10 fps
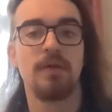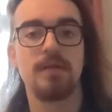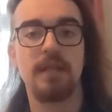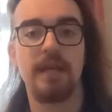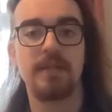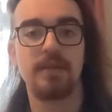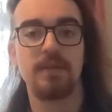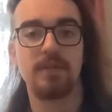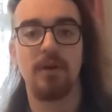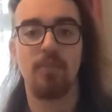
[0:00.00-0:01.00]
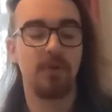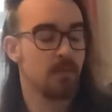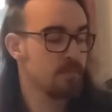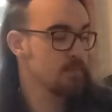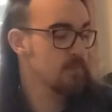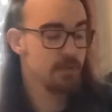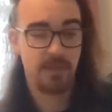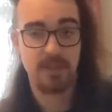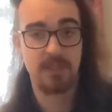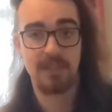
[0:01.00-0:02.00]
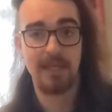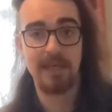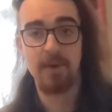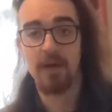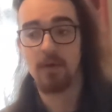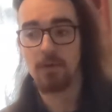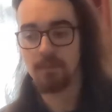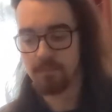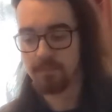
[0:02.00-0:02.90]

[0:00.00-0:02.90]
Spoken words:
Slide it so it's open, so it's just an E power chord.